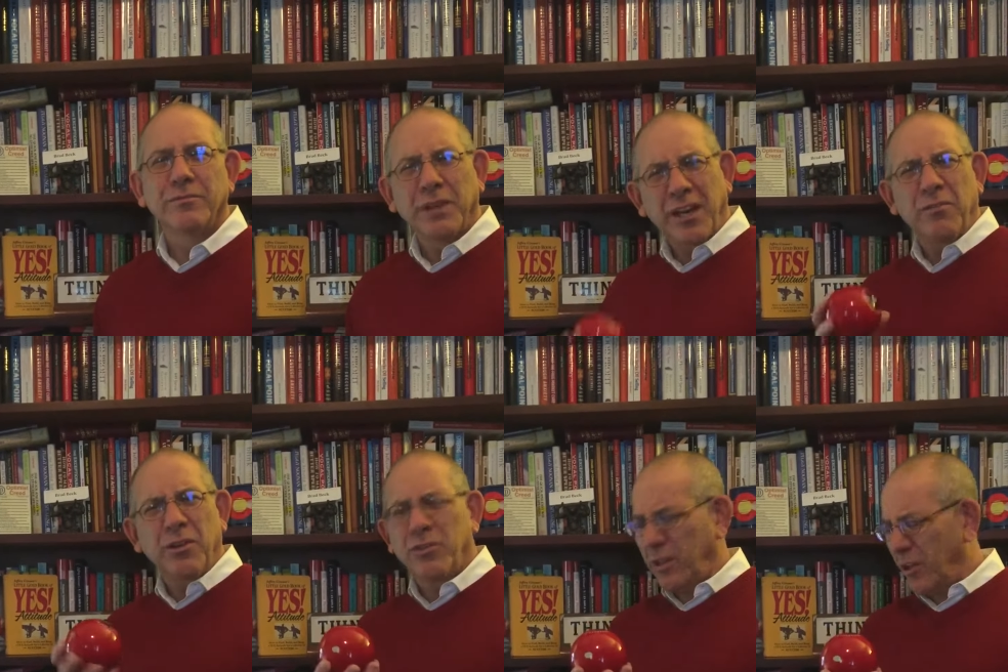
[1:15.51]
And it
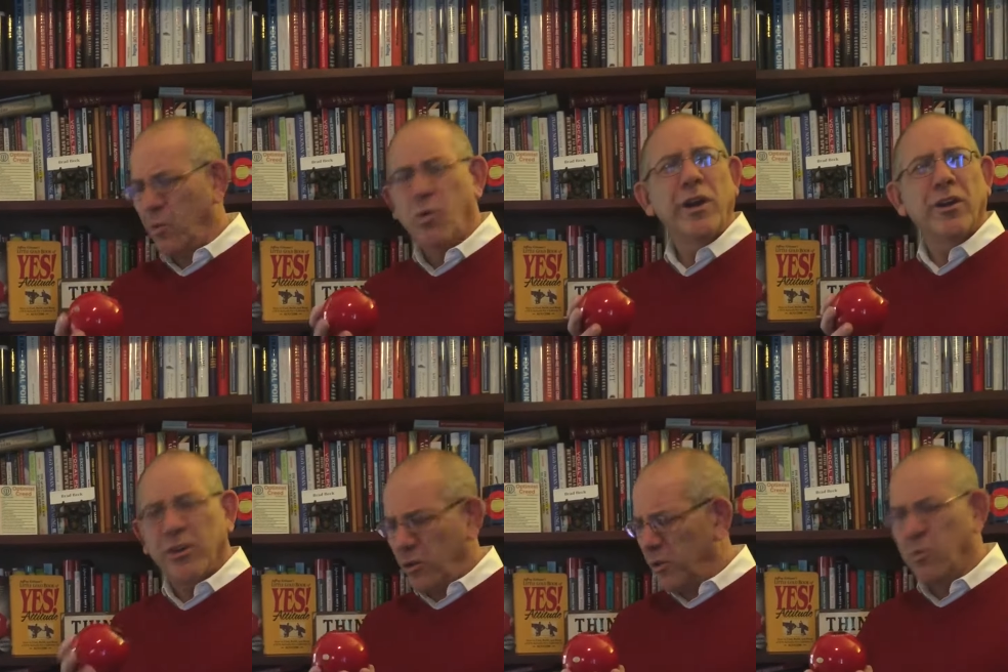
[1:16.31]
feels a little weird
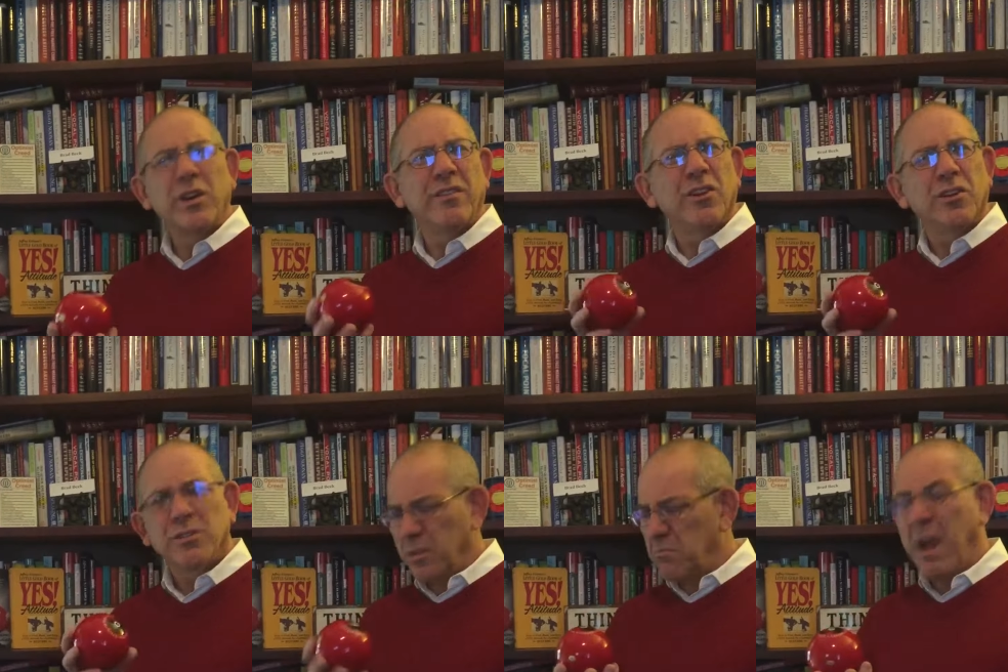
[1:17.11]
holding one of your
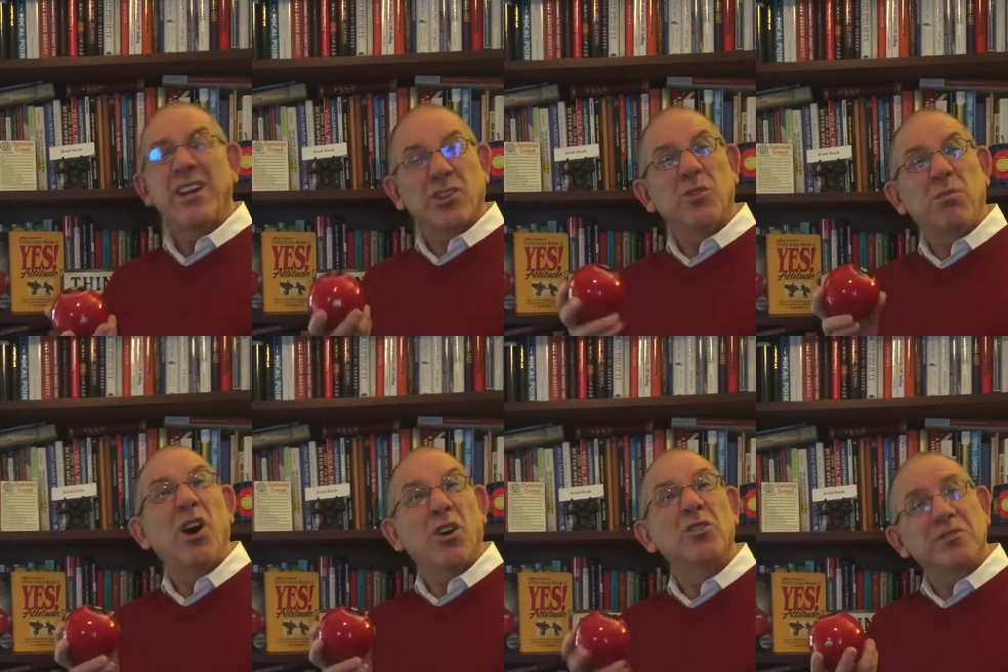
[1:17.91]
magical
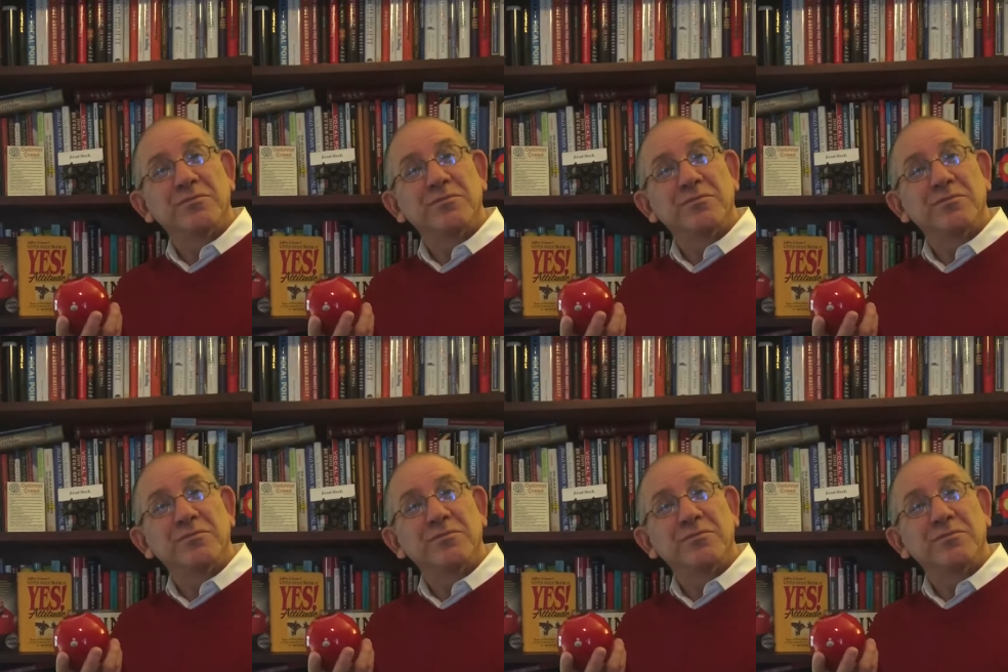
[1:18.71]
balls.